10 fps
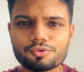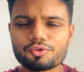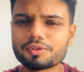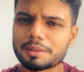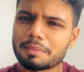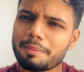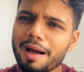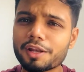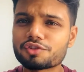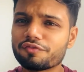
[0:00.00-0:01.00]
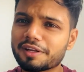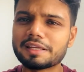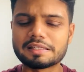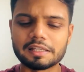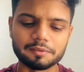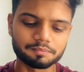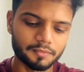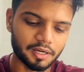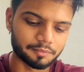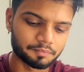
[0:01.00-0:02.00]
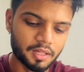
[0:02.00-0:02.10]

So you can manage very easily, right?